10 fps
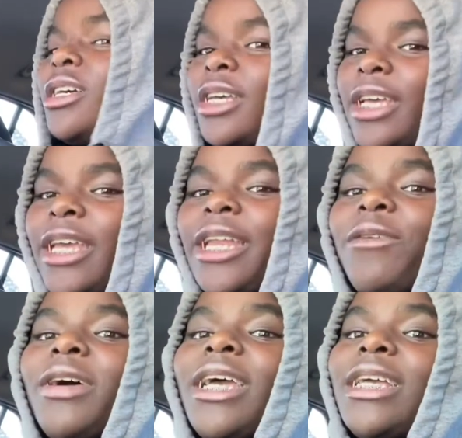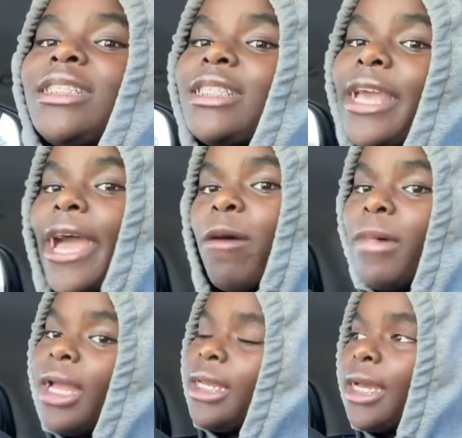Anyways, yeah, I
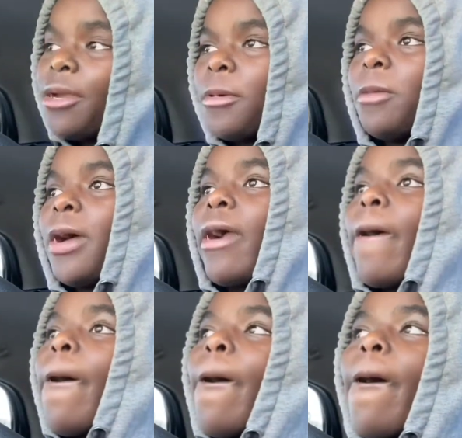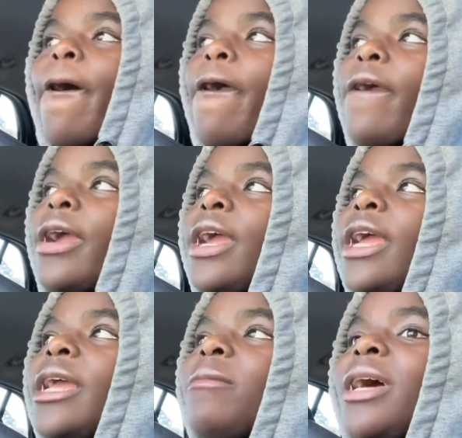might decorate my car.
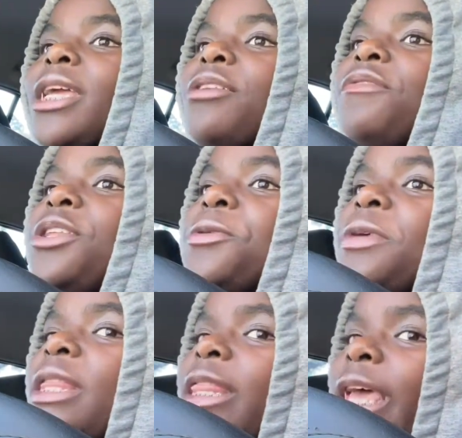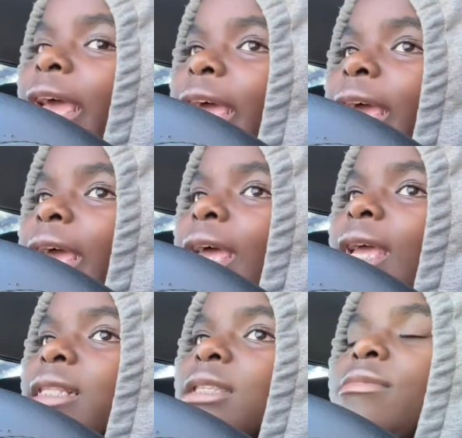Y'all might get a video with
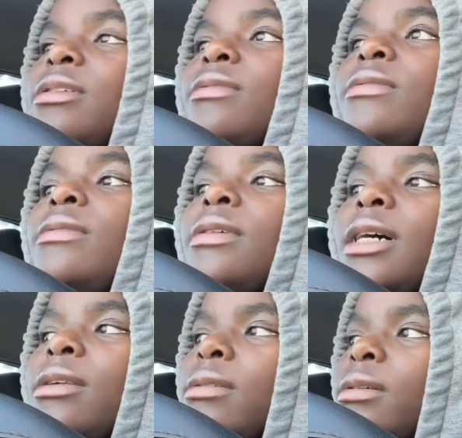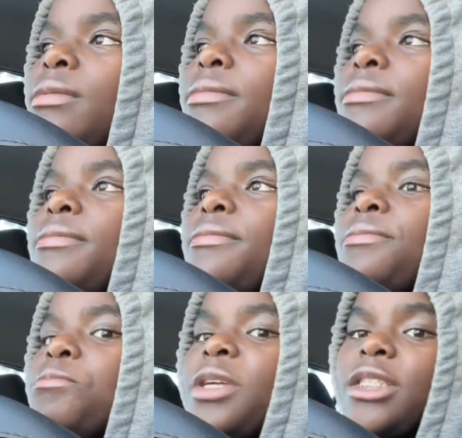that. Even though, I don't know.
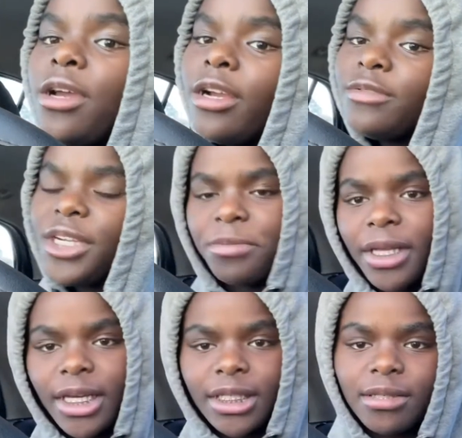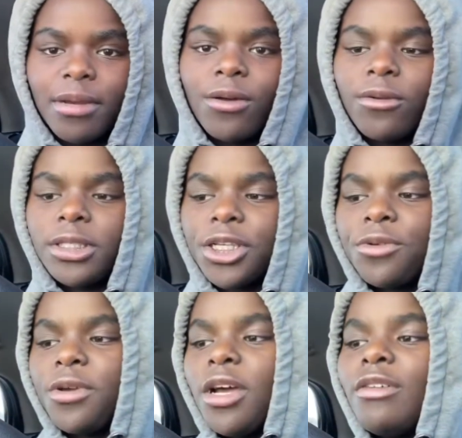But this car is very clean. This is my old
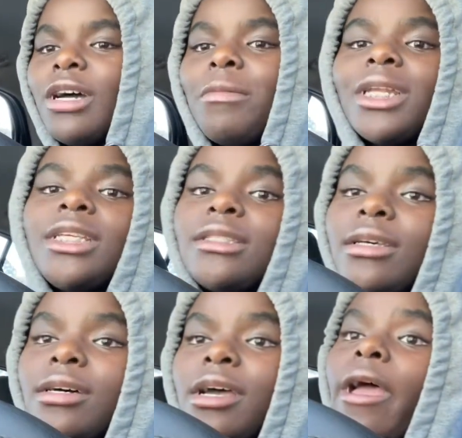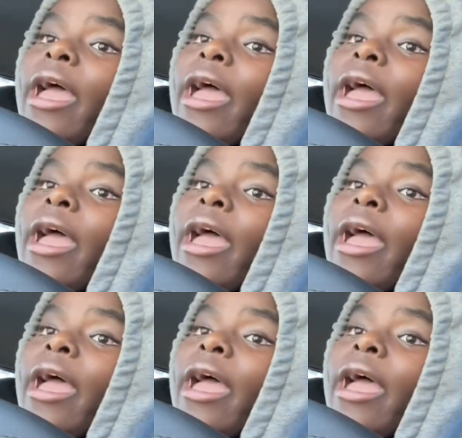steering wheel cover, my Nissan,